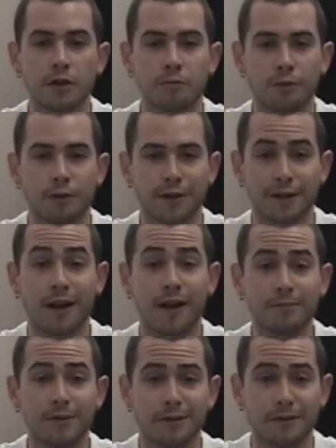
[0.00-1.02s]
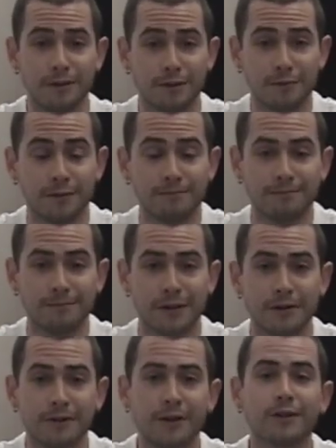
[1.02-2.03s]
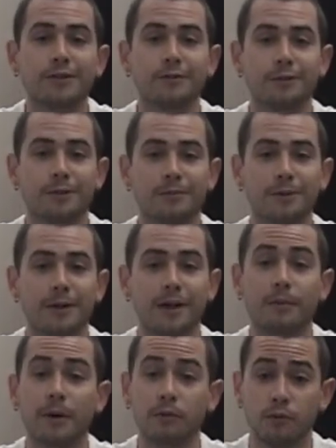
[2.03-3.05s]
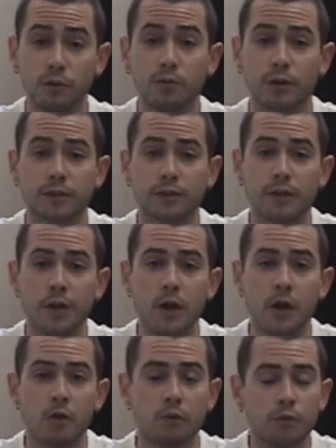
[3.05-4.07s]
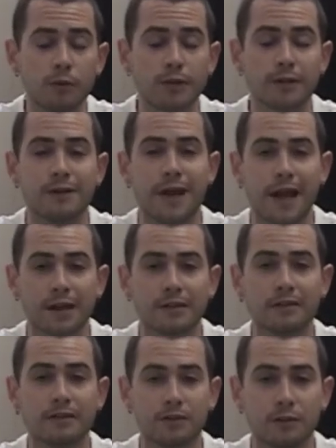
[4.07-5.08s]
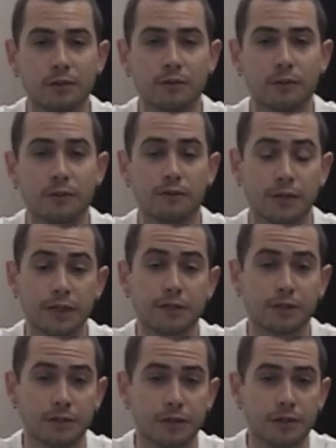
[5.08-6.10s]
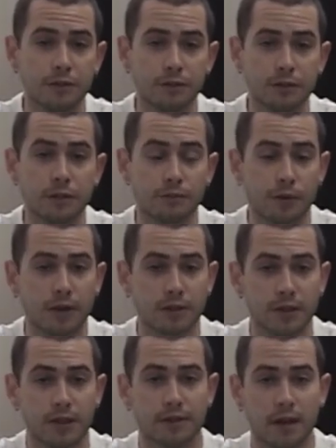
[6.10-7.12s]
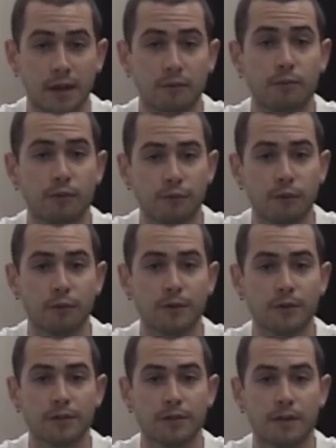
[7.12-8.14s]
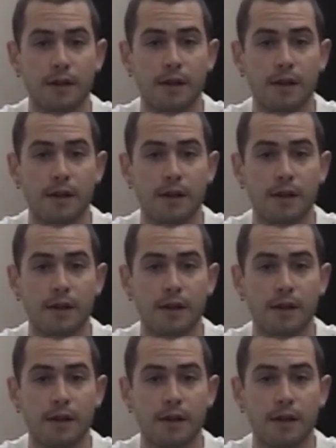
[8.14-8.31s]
Good morning, I'm Dylan Irvin, here to talk to you a little bit about rubrics. Rubrics are an excellent tool for teachers to use in the process of performance